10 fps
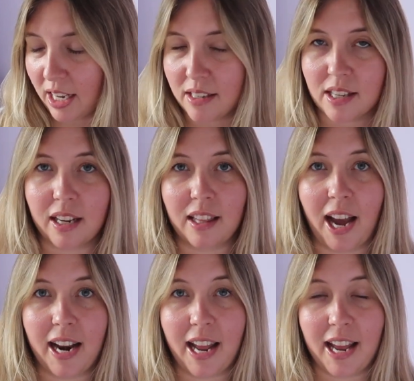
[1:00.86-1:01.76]
things like
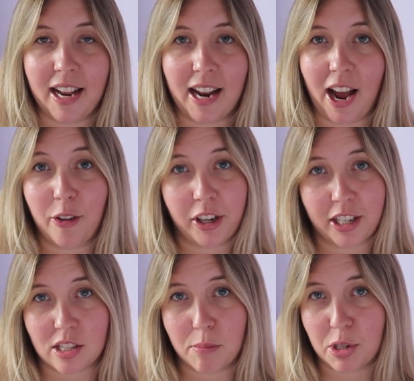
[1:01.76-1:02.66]
that and how the
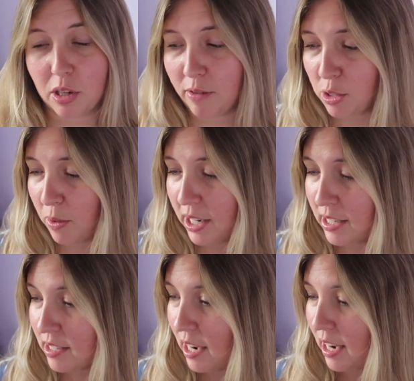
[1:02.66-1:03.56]
customer service
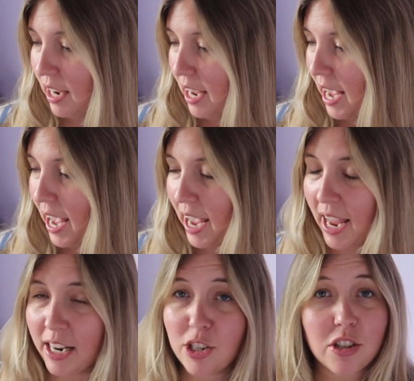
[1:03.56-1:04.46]
was
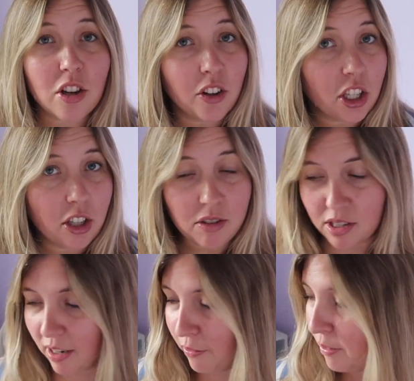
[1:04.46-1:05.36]
and just all the cute
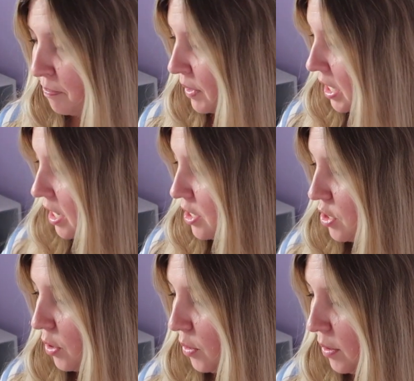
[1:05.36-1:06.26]
stuff.
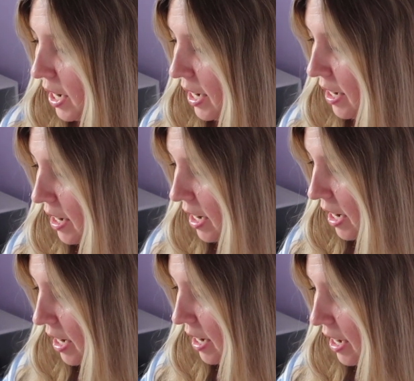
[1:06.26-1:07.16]
So
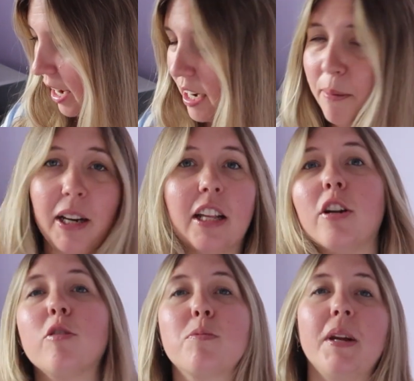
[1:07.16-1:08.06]
anybody that
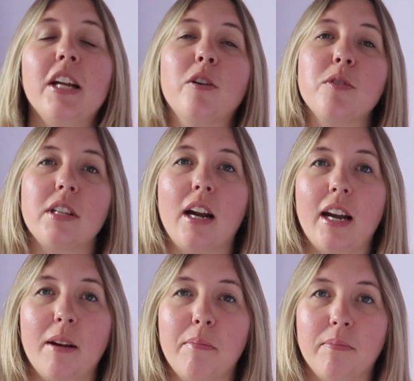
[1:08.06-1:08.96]
knows me knows that
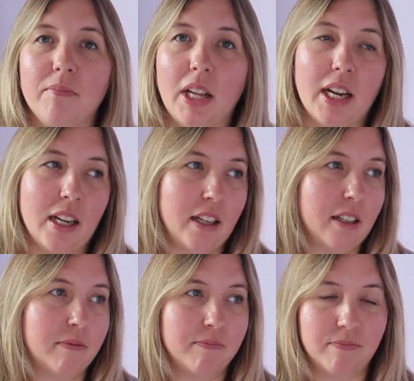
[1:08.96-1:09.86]
I am
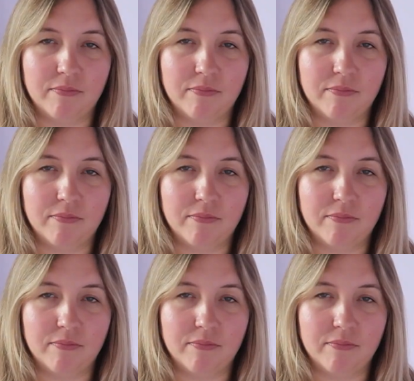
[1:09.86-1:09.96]
like